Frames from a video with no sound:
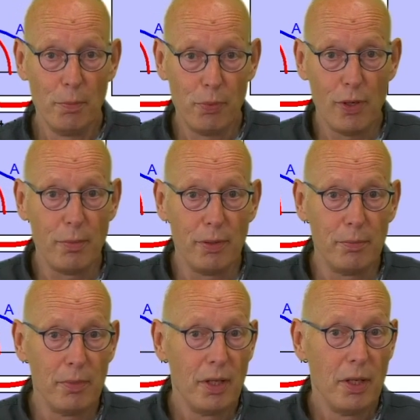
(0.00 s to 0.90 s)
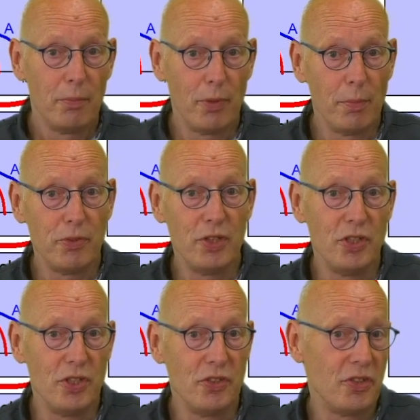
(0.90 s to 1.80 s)
Problem,
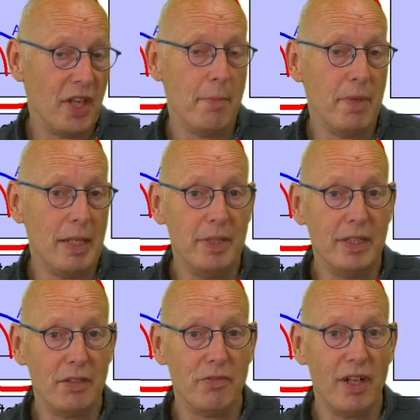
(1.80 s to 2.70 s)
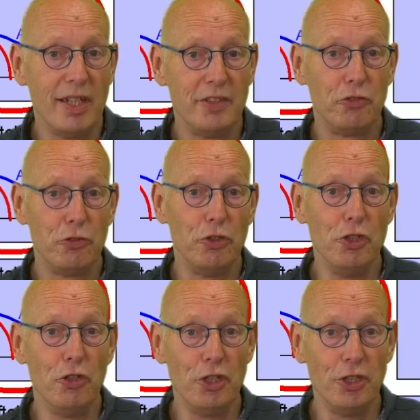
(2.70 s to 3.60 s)
propositions, and maybe an advice to
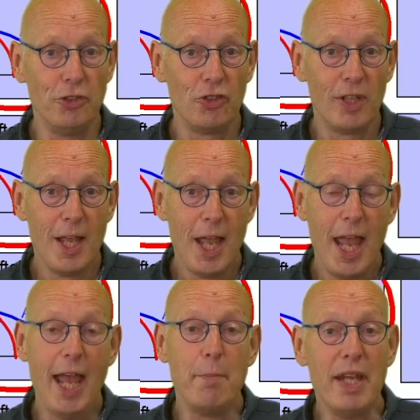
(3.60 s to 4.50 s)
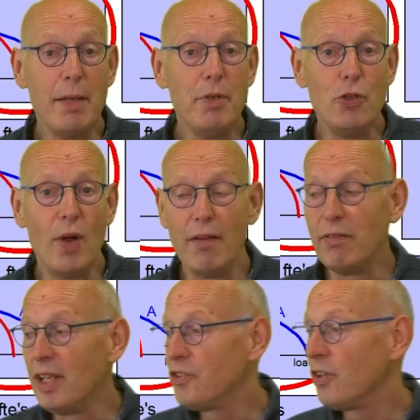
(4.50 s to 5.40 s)
the audience. And maybe you have
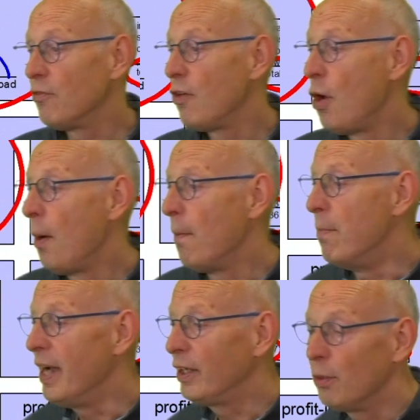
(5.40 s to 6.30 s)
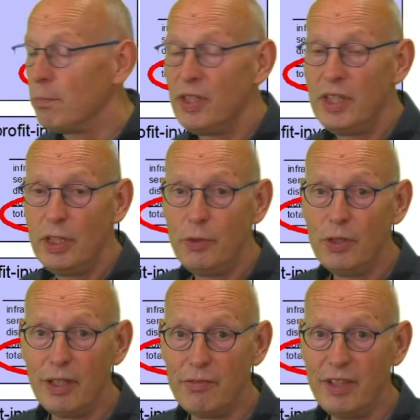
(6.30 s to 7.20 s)
lots of backup
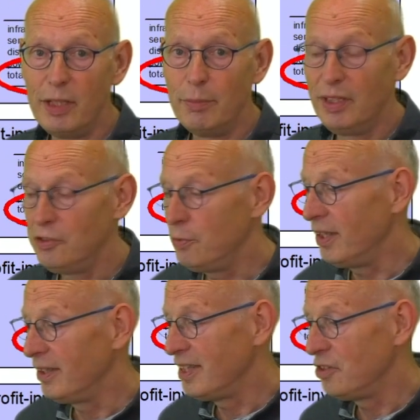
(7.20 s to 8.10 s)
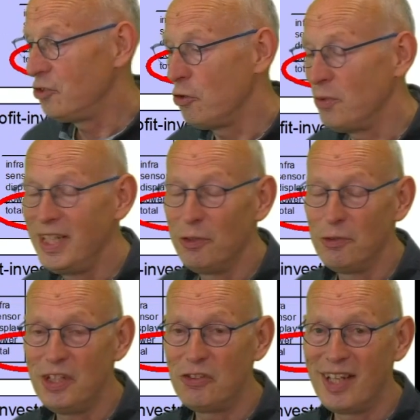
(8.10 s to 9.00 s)
material available as well, and that's shown here
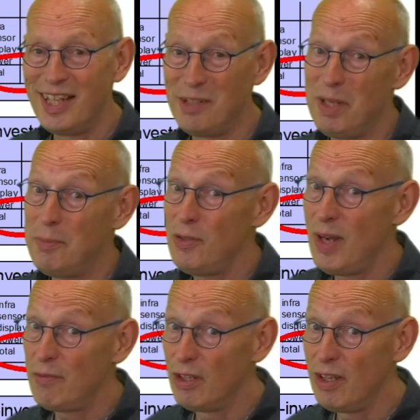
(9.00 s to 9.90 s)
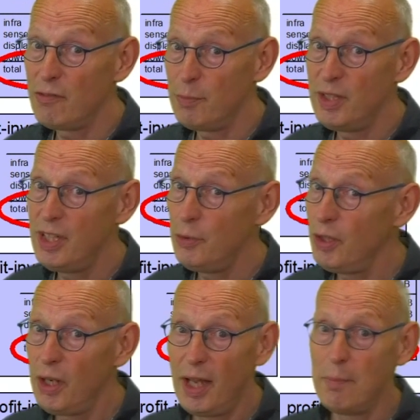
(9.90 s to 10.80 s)
on this slide. Maybe you have a lot of
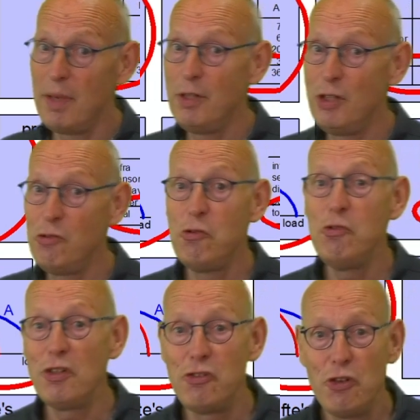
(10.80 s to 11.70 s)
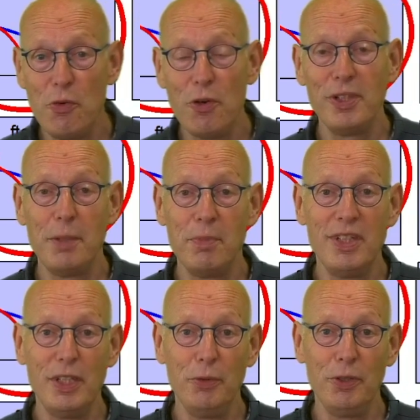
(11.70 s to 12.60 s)
material, and maybe you do not show all that
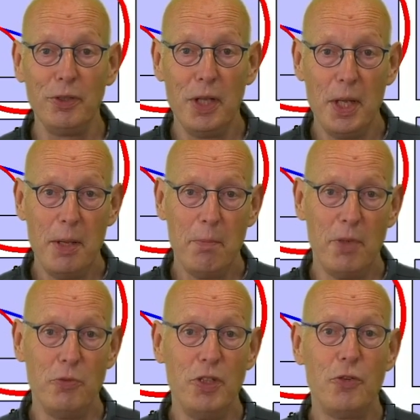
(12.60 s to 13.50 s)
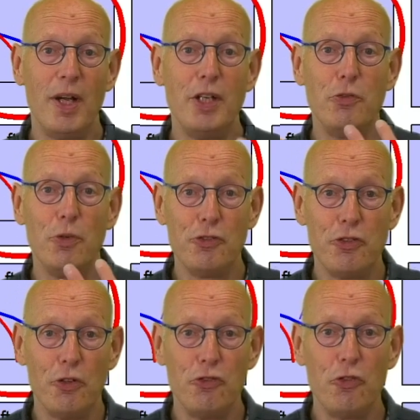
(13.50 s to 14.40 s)
material, but we try to
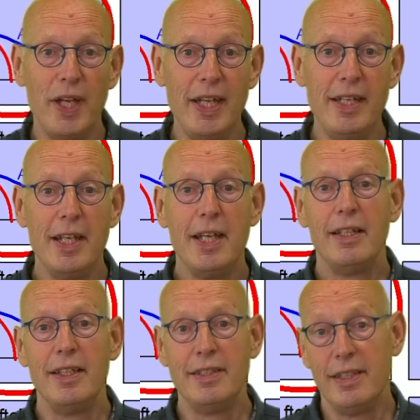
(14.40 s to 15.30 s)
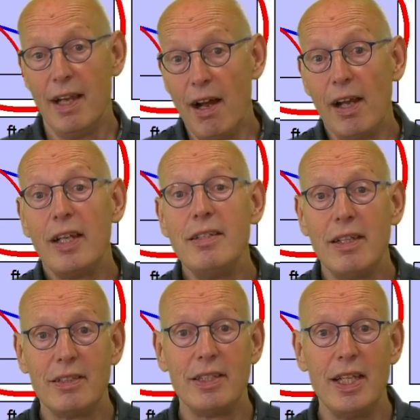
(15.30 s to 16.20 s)
also train, let's say,
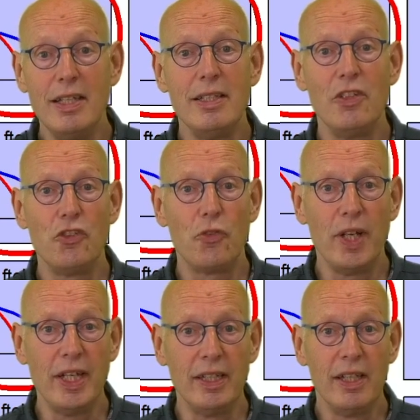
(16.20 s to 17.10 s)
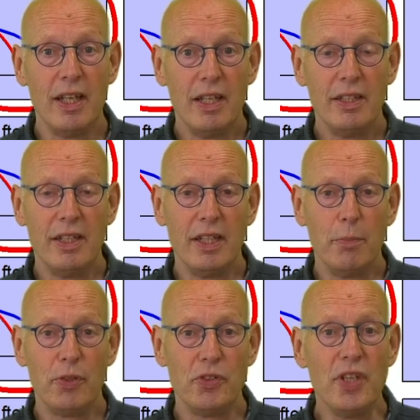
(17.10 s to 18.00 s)
architects in this training that a
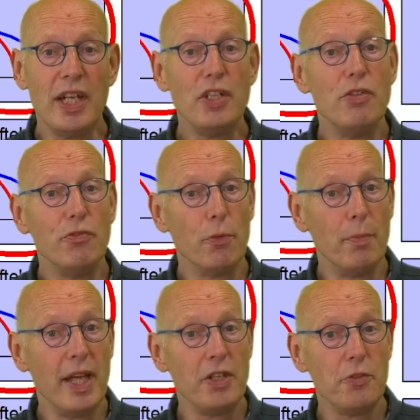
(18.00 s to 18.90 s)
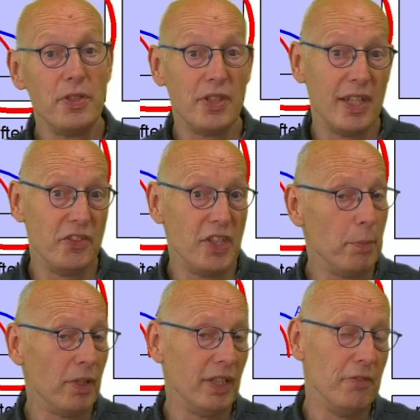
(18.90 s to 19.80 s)
presentation for management is
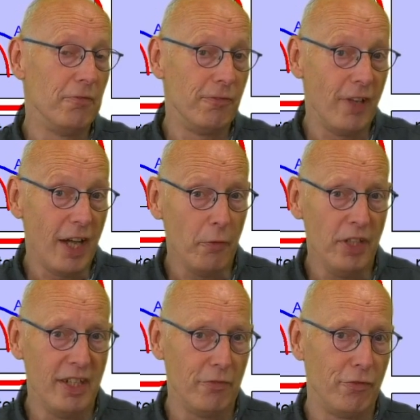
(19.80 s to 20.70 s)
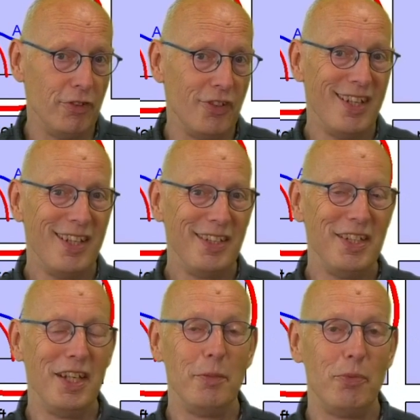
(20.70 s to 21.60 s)
typically very different
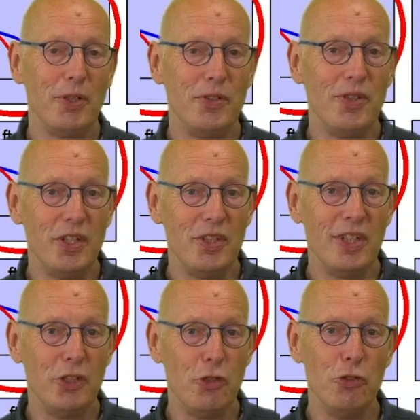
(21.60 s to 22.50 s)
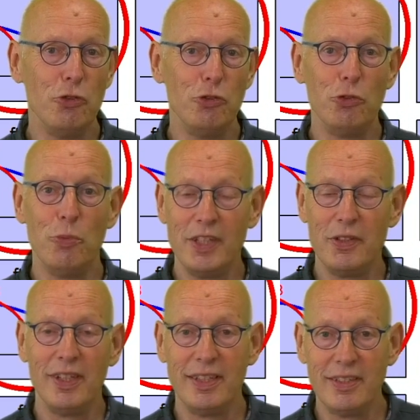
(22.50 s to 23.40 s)
than the presentation that you do to, let's
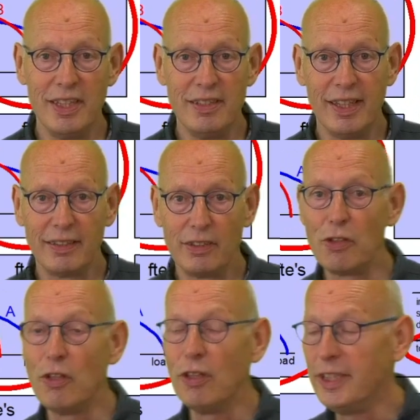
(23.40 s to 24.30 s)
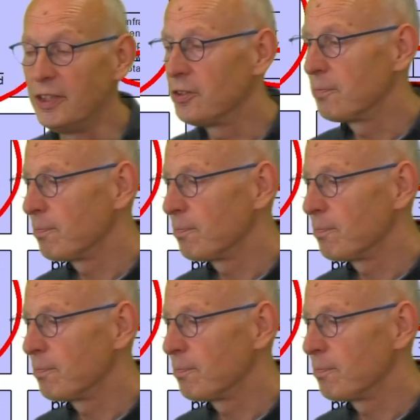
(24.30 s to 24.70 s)
say, technical colleagues.